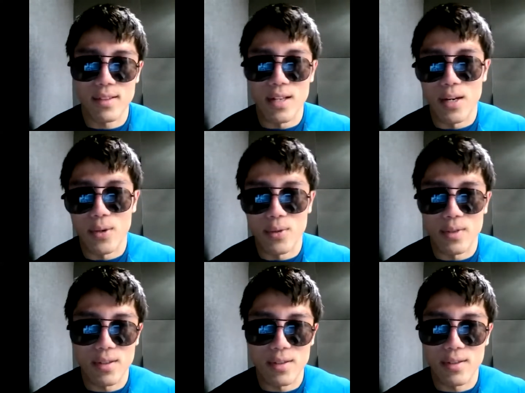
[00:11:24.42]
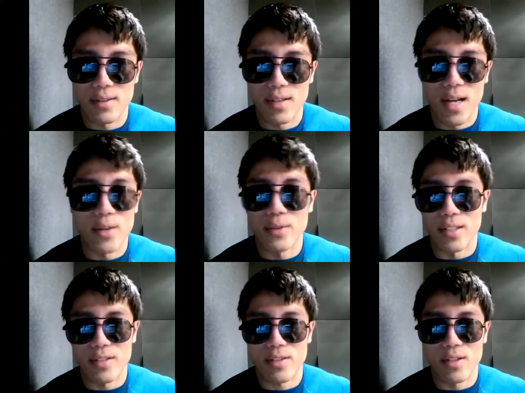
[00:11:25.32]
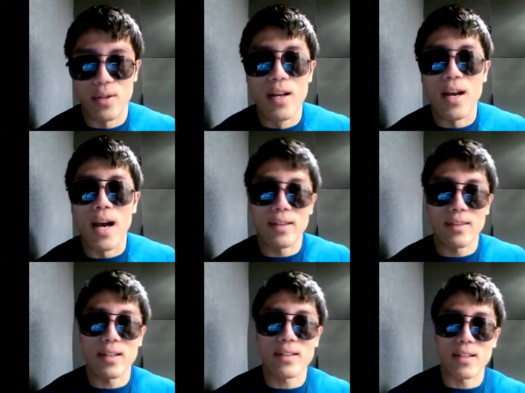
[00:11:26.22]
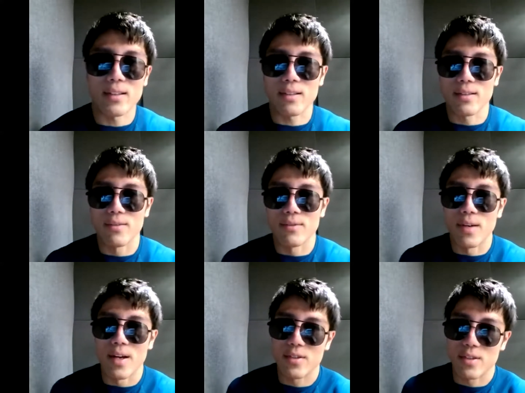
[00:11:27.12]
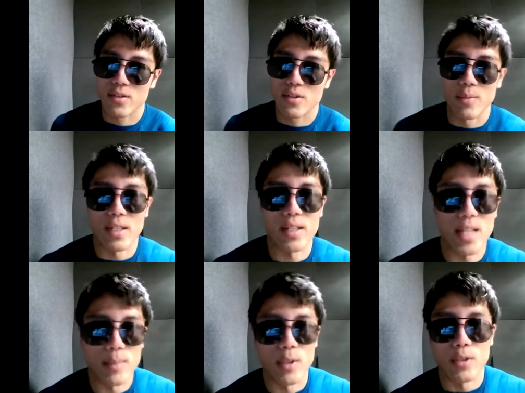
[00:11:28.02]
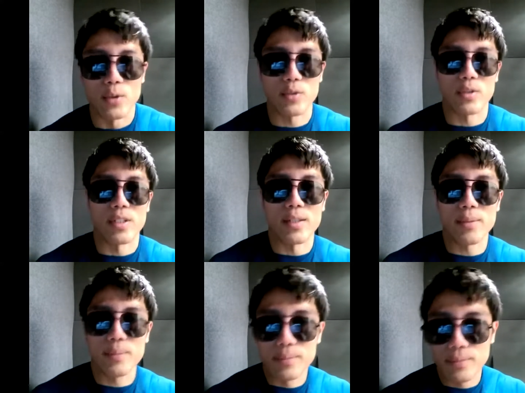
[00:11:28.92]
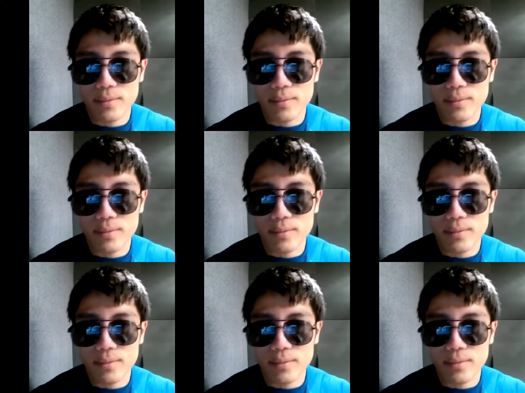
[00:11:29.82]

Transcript: no. I don't think so. I think that viruses should be labeled neutrally